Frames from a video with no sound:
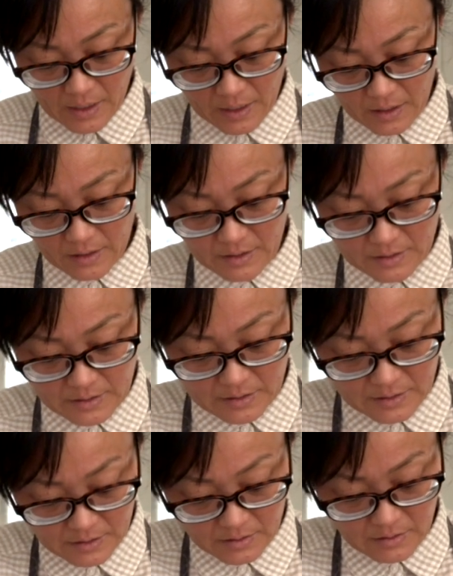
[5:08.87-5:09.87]

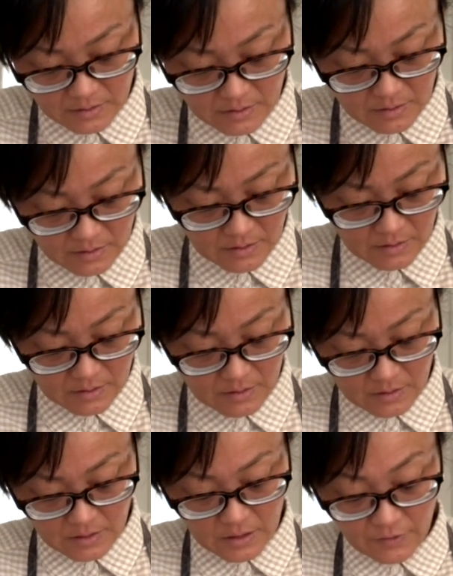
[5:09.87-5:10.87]
And
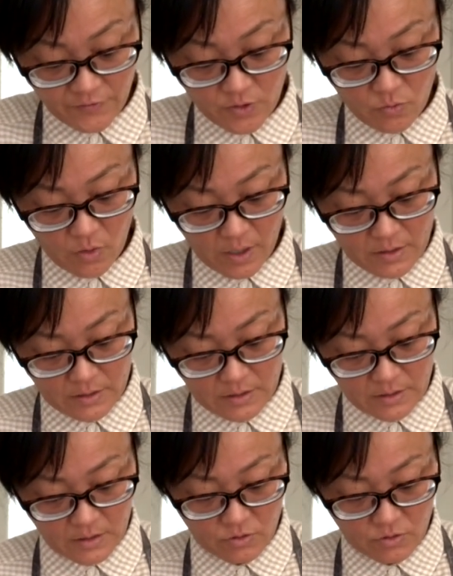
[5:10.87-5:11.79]
if you want,